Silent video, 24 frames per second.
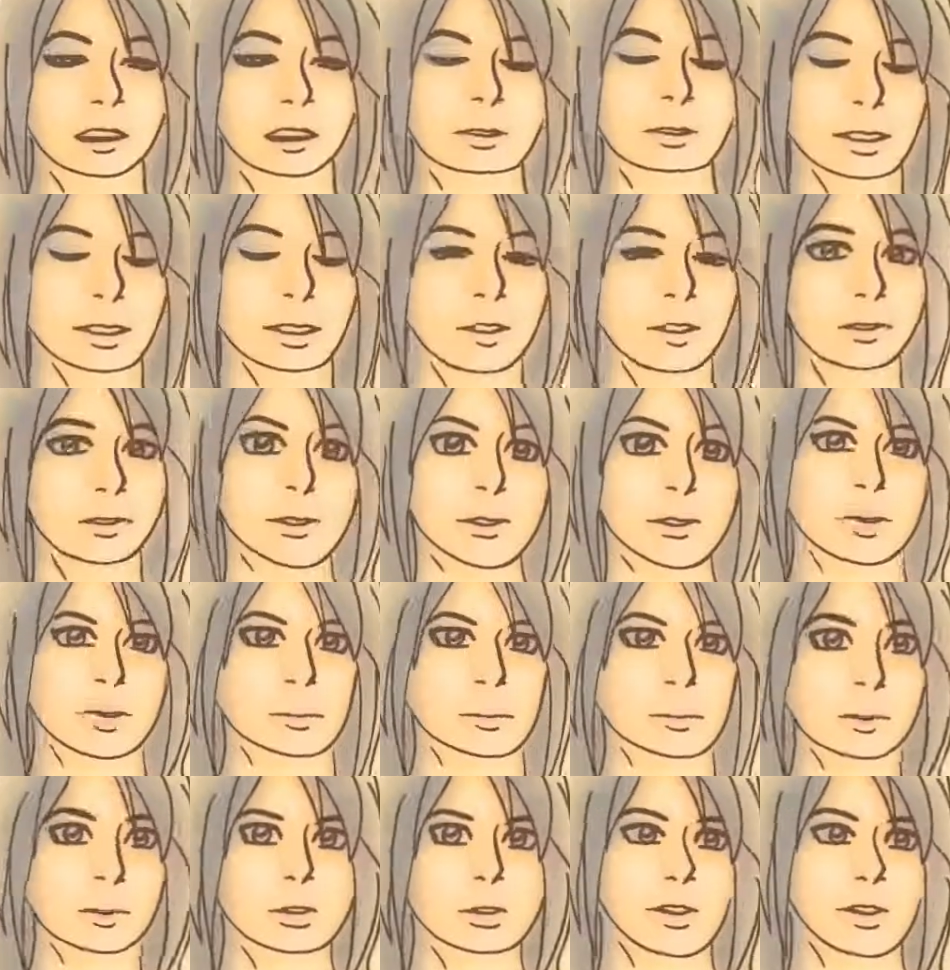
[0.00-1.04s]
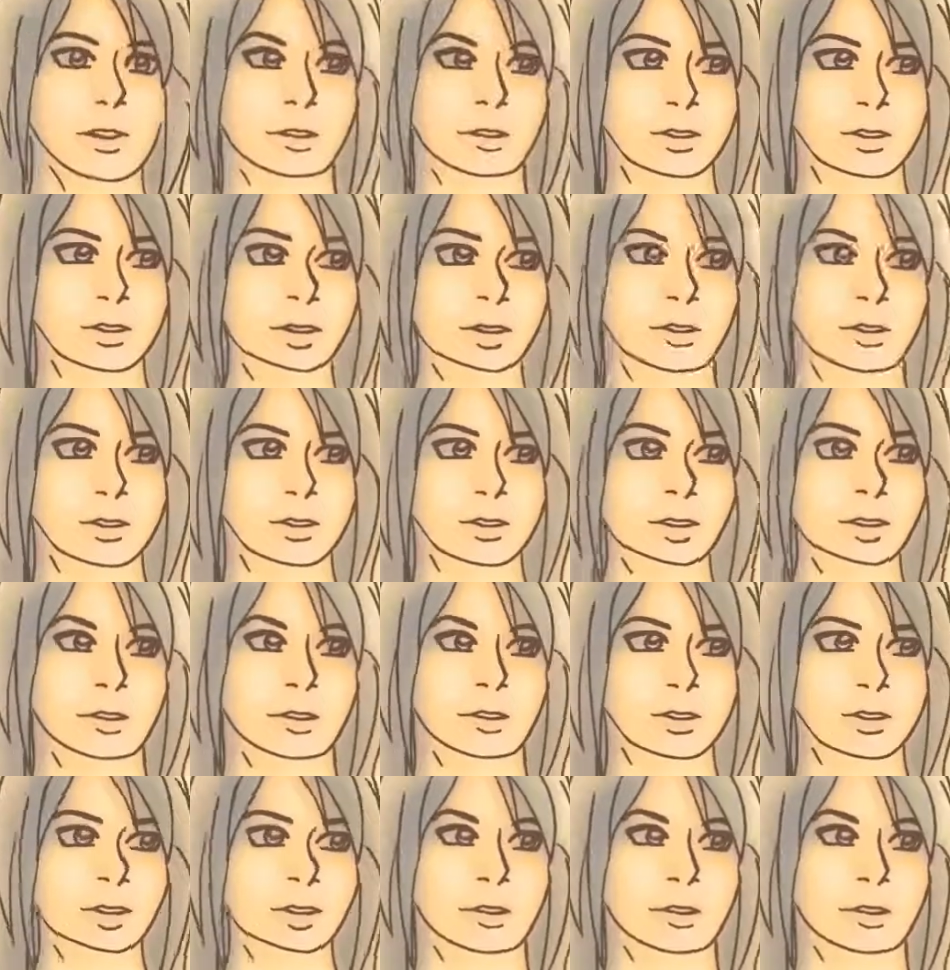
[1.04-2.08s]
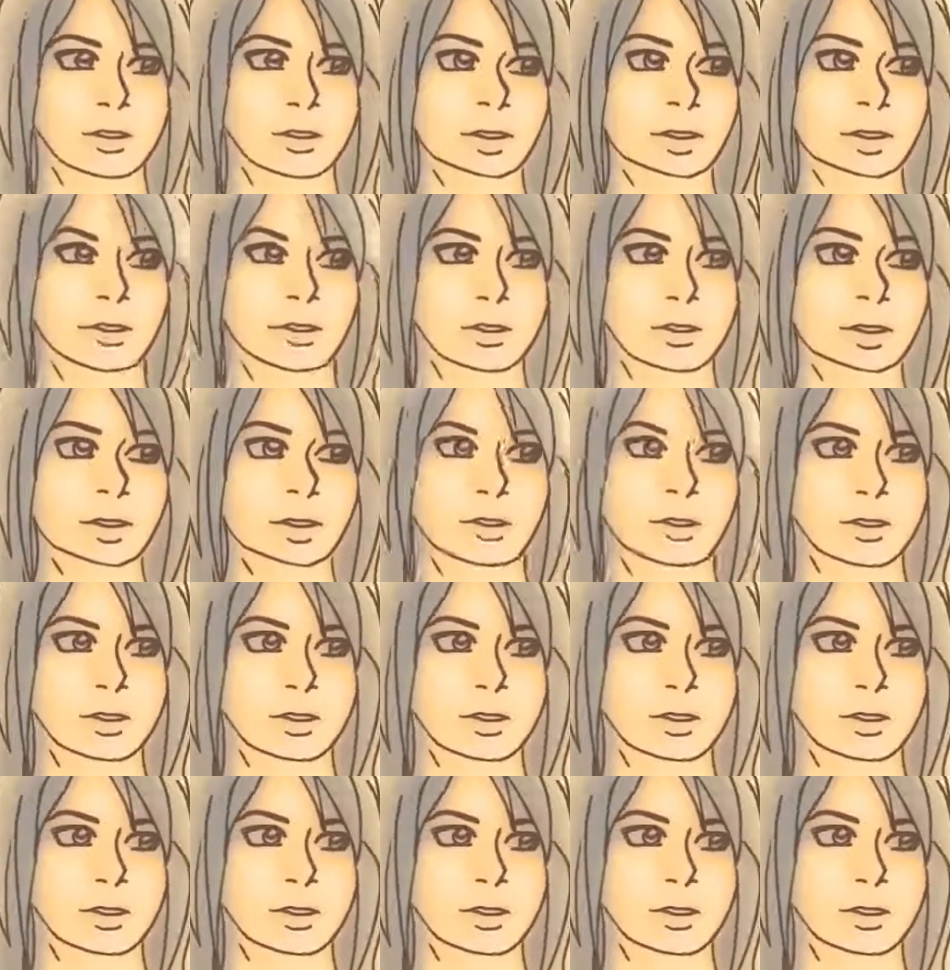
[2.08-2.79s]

Just the mailman. I ordered some books online.